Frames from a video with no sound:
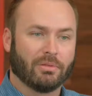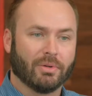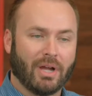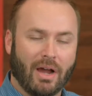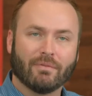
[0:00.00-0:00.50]

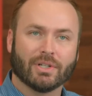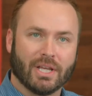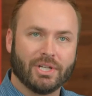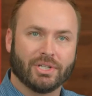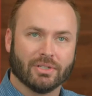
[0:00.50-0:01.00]
Through
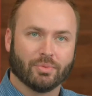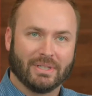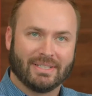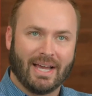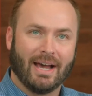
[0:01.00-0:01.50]
conversations
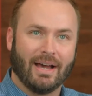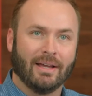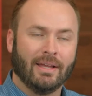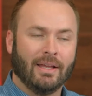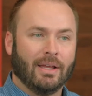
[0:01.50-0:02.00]
with Ty,